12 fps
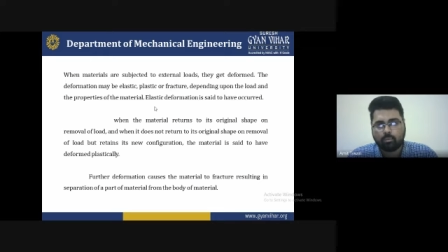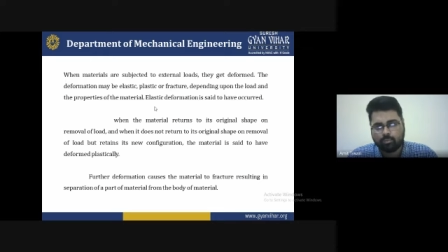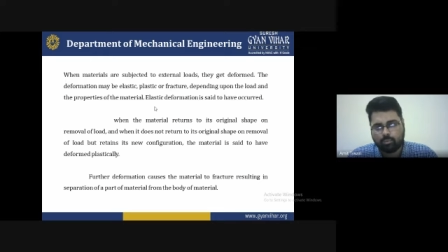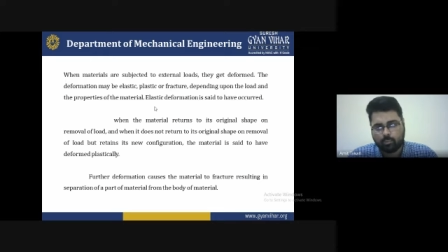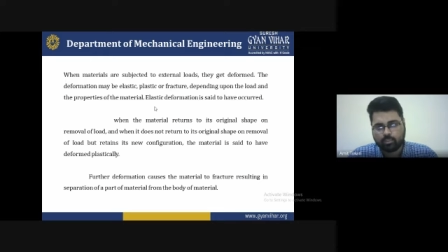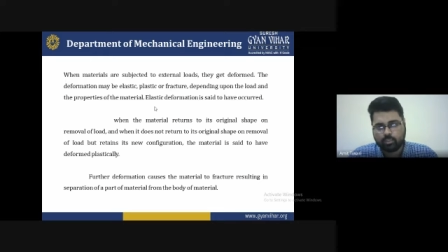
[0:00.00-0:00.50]

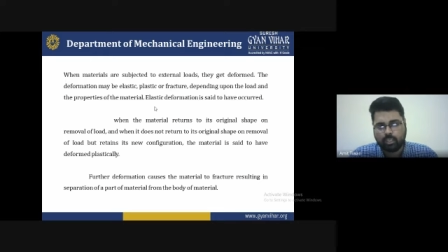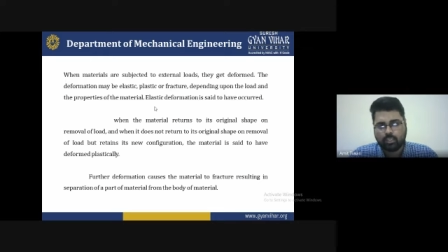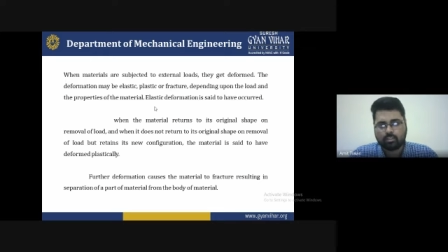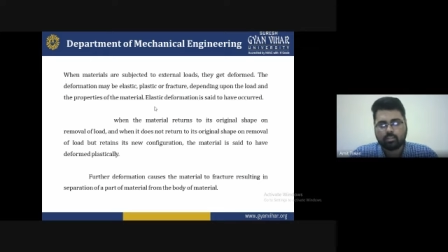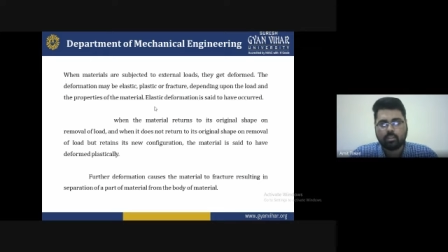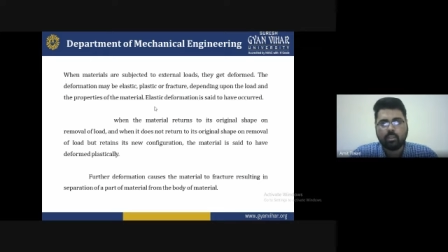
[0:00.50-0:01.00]
deformation. That
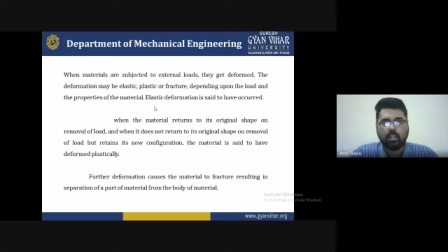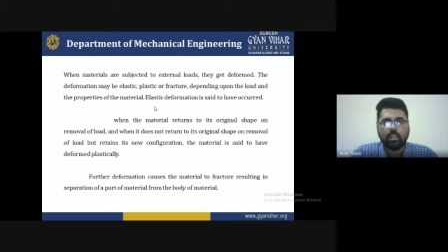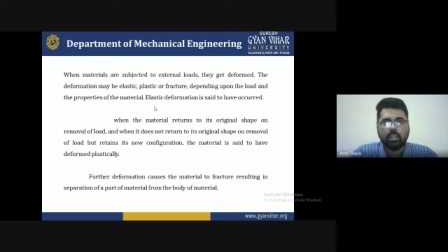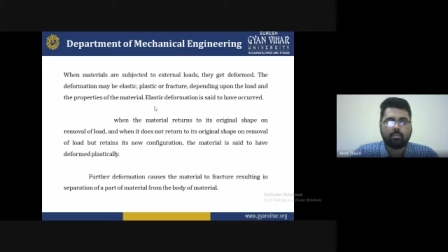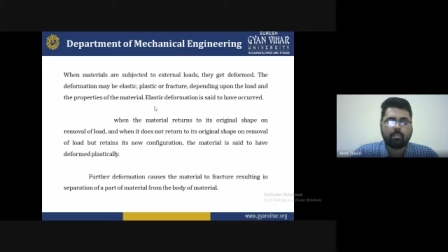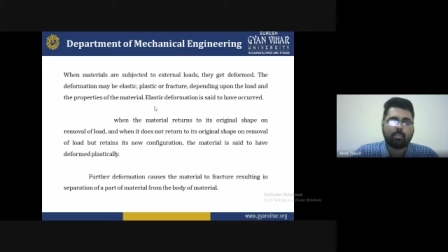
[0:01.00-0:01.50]
is,
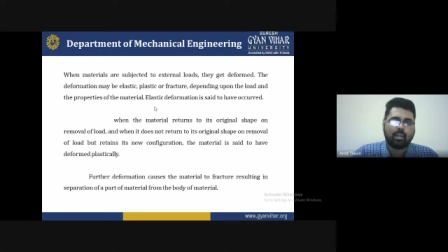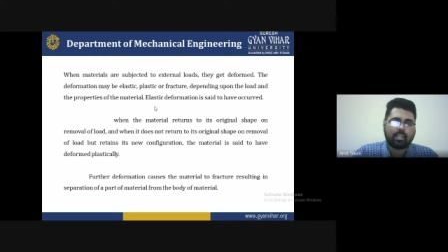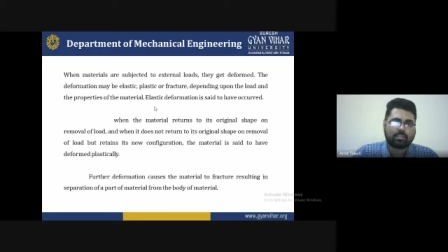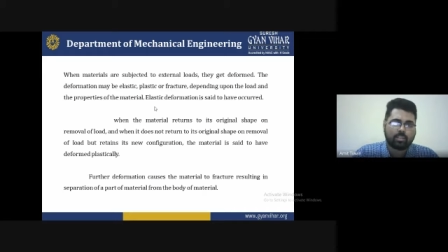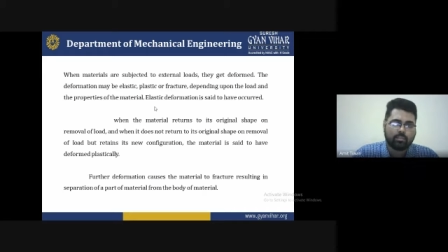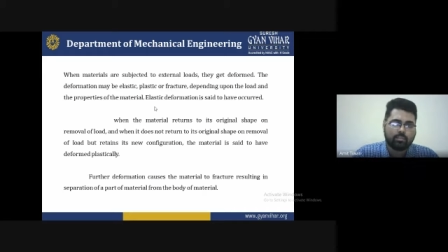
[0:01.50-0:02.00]
it may be
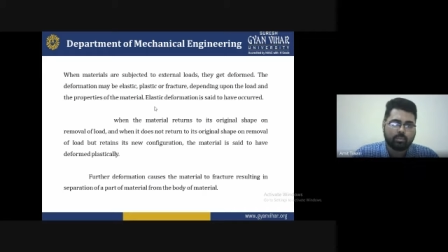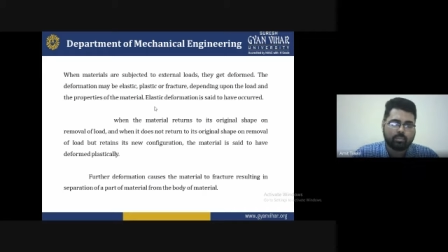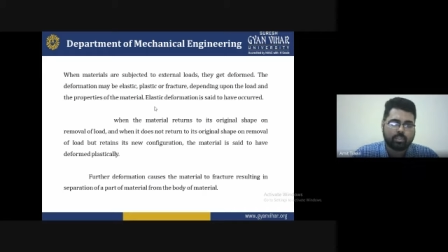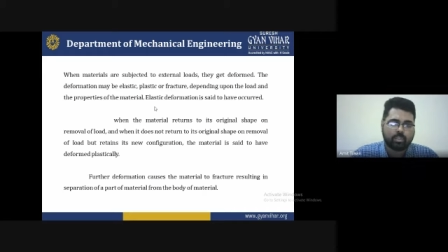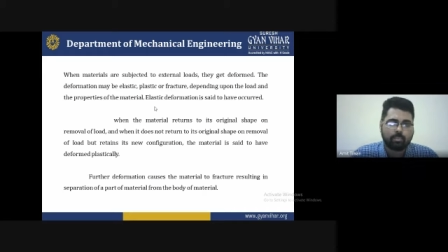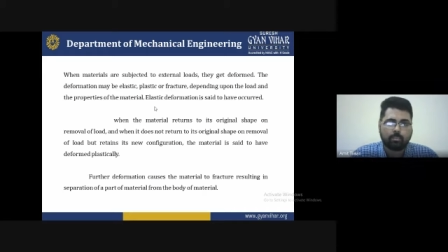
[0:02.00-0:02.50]
elastic
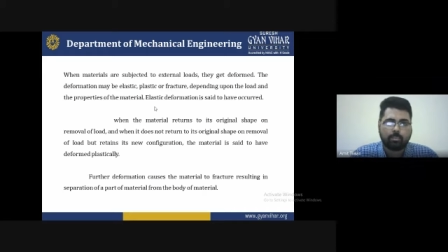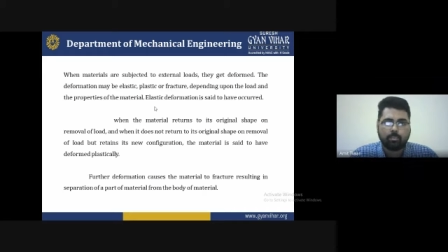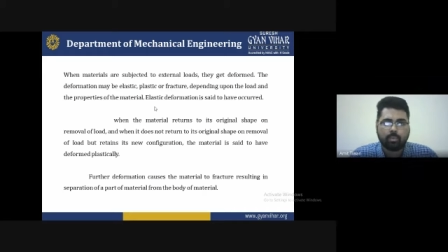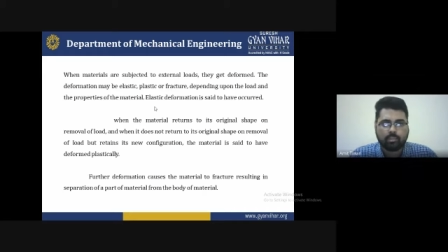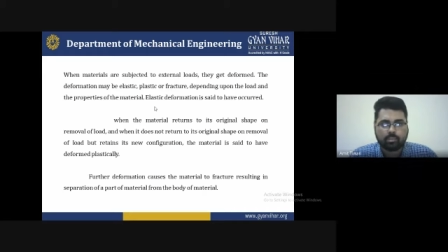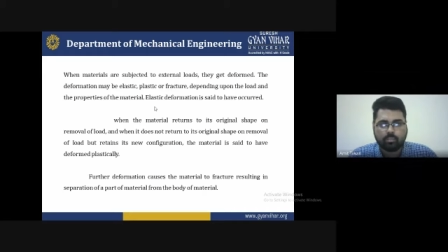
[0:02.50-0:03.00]
deformation, it may be
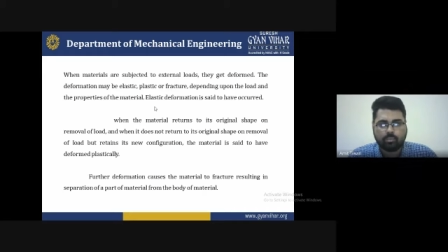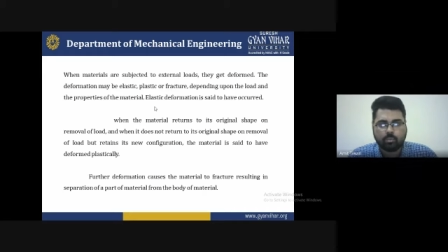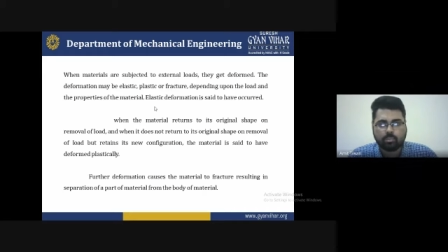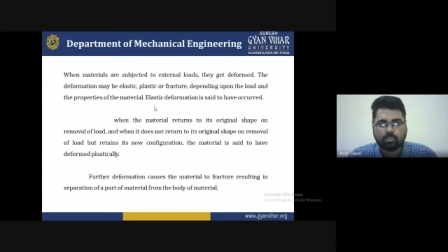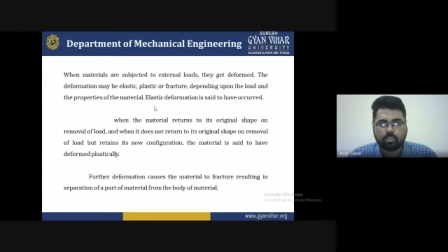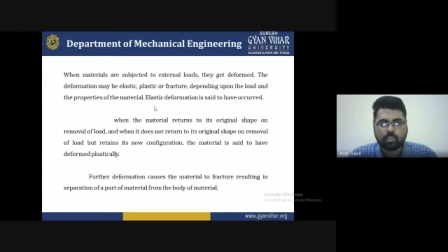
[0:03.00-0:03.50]
plastic
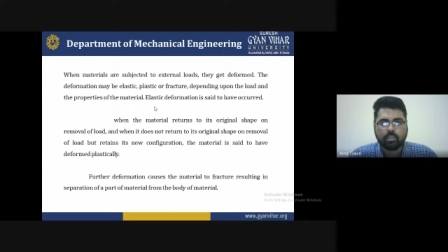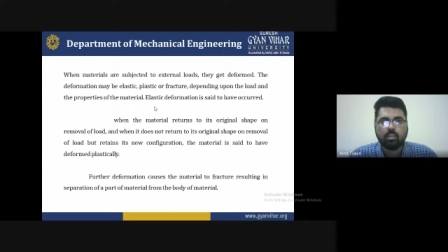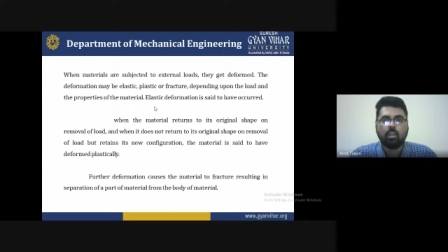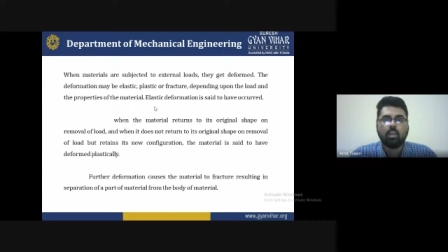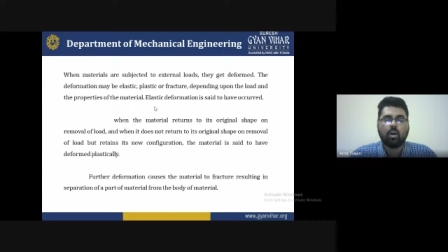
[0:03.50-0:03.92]
deformation,